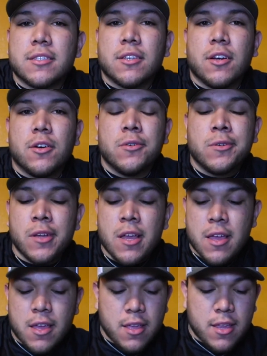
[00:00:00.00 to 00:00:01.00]
So
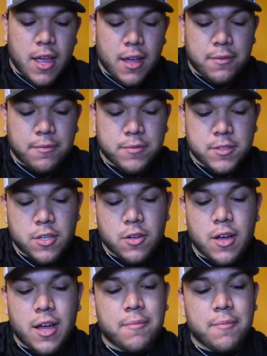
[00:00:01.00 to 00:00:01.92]
yeah, so